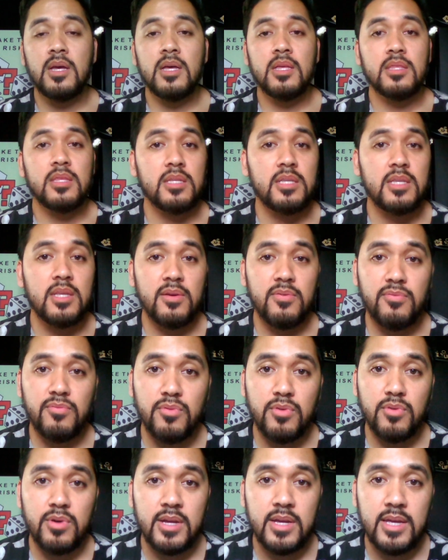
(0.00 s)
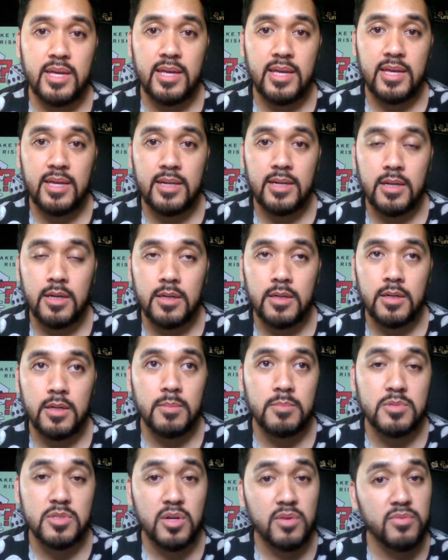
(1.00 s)
the different
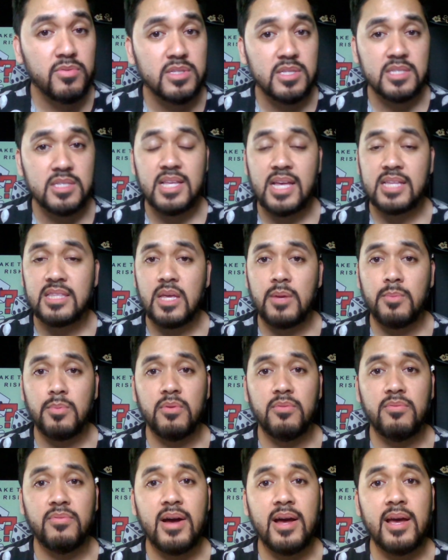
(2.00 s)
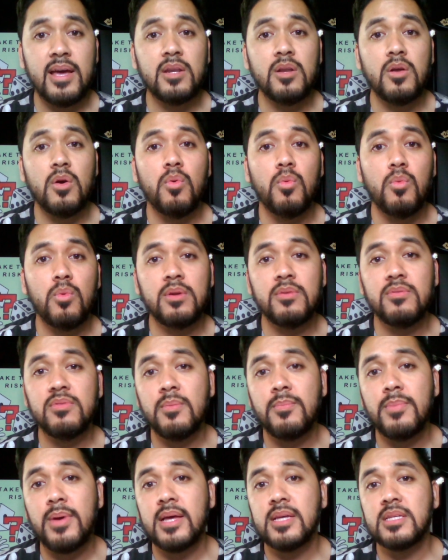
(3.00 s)
services that they provide, one of the
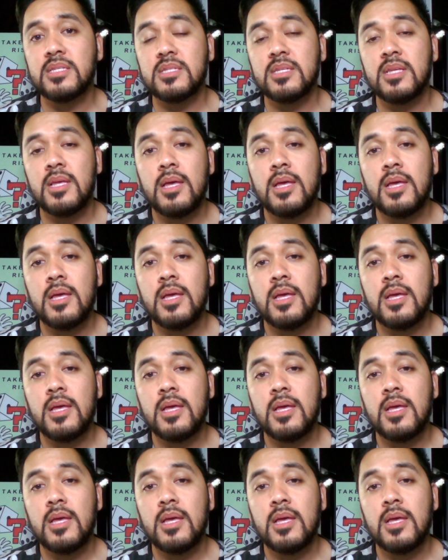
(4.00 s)
best